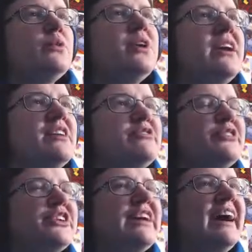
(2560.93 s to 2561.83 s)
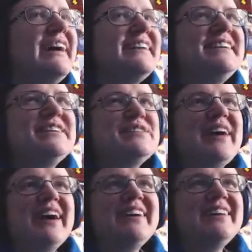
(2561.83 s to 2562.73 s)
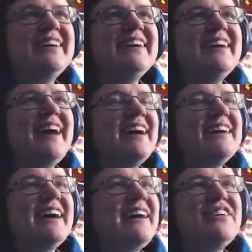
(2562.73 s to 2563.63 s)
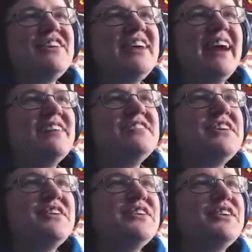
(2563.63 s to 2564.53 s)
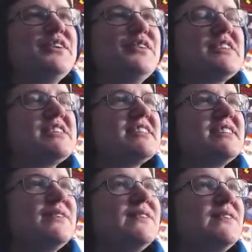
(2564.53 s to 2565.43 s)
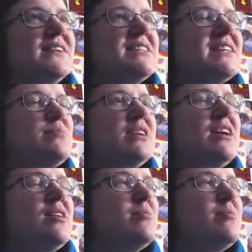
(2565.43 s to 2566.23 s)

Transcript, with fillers: what I've forgotten about. I really have no clue what's what's coming up